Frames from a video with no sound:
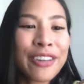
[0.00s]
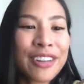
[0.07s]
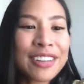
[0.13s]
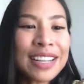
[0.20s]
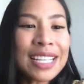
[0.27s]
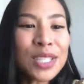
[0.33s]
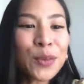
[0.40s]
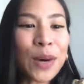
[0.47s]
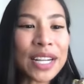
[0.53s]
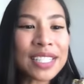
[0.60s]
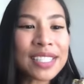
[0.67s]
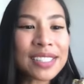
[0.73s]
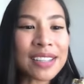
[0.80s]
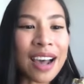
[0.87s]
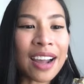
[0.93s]
This one
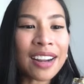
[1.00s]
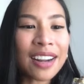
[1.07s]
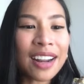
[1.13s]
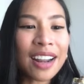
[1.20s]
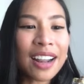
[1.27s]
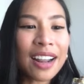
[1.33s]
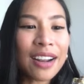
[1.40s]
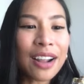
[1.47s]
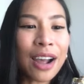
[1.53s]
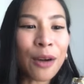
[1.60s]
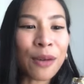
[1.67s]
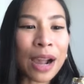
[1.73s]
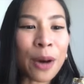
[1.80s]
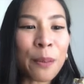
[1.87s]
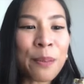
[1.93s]
start
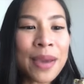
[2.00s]
around